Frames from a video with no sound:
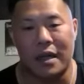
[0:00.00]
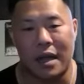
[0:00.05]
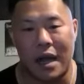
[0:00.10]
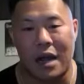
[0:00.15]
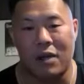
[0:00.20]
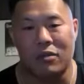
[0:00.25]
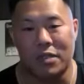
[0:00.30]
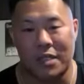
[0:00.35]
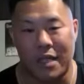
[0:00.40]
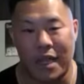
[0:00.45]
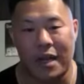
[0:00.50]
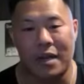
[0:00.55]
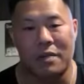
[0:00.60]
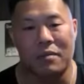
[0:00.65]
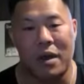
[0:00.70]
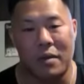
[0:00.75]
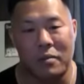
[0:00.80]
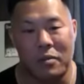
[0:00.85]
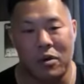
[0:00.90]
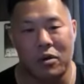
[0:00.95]
I was getting
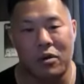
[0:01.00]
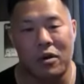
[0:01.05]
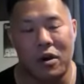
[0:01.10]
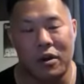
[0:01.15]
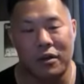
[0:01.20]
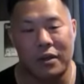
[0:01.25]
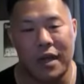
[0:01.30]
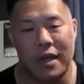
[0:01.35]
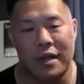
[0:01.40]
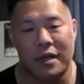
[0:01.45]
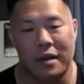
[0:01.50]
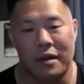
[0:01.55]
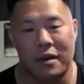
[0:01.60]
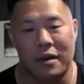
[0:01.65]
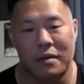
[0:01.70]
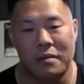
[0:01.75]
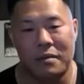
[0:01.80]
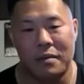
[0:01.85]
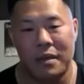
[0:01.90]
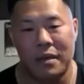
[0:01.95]
my pro card that
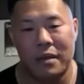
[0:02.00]
year.